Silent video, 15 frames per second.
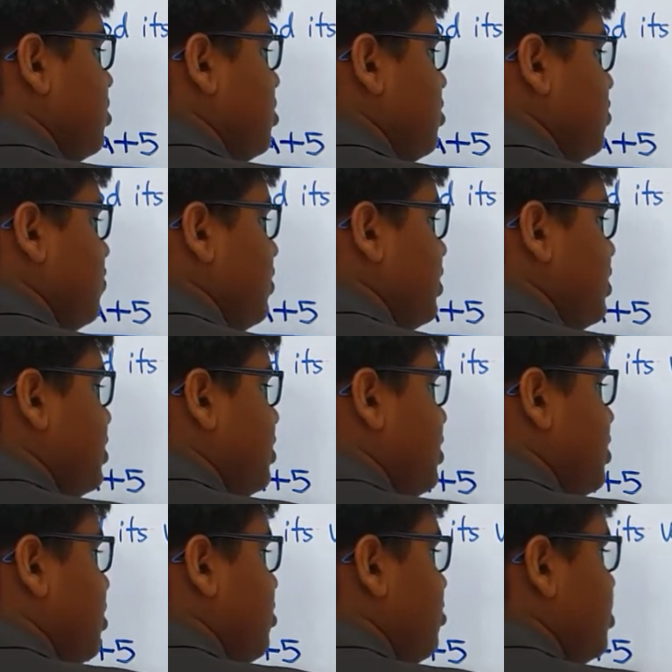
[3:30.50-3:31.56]
1
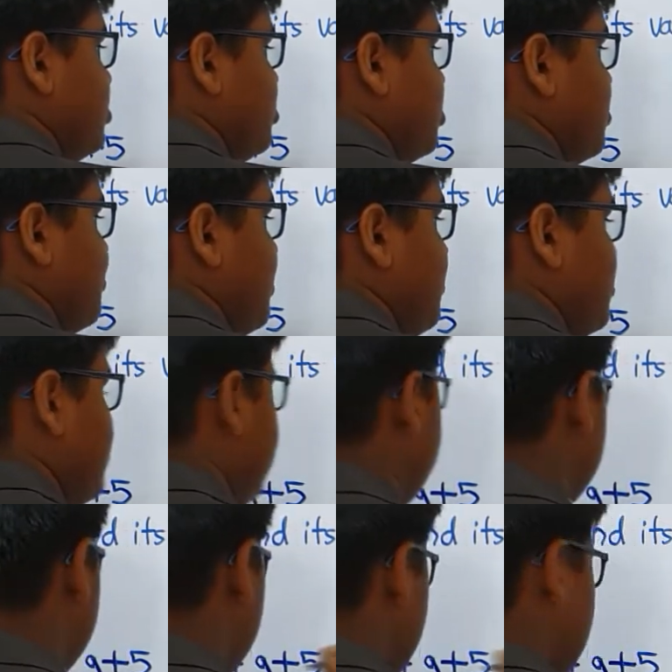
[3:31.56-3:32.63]
raised to the power
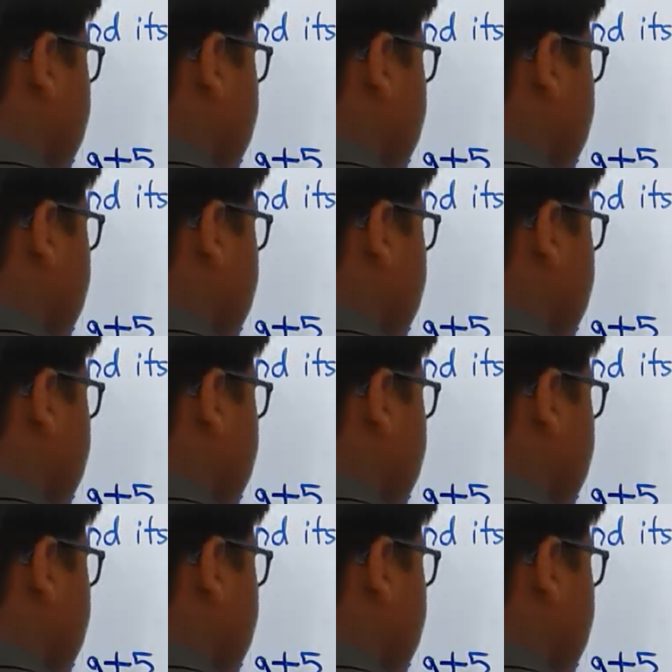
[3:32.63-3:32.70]
2